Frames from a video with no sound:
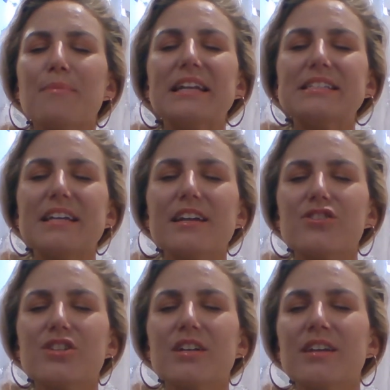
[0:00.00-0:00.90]

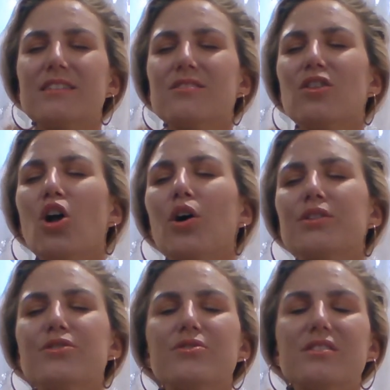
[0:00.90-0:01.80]
meditation as long
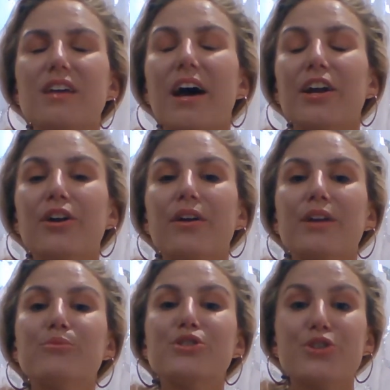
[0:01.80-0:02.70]
as you desire
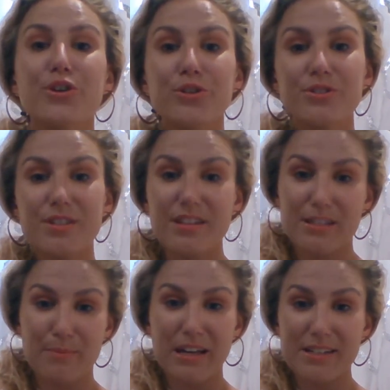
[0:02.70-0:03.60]
and return to
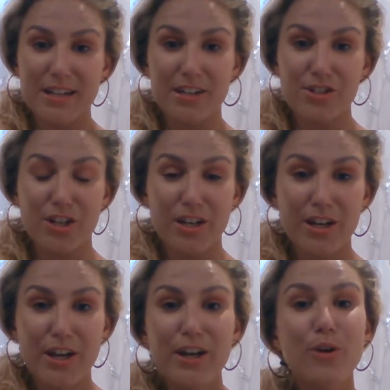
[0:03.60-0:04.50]
this meditation.
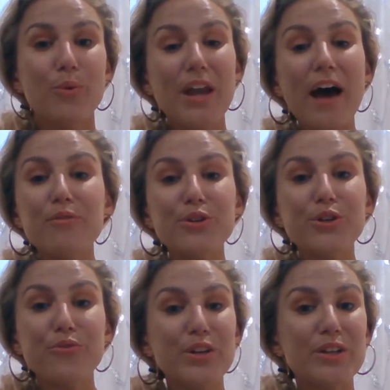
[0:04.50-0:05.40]
Whenever
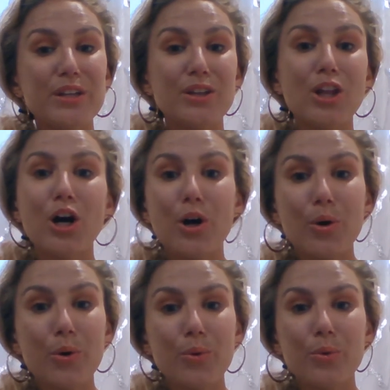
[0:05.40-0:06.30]
you're feeling
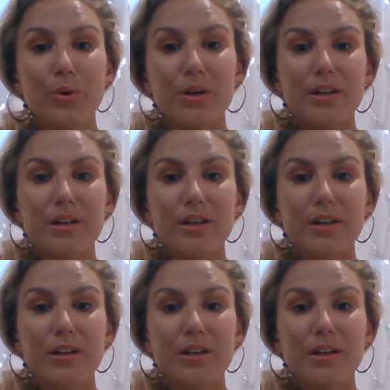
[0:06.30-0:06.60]
low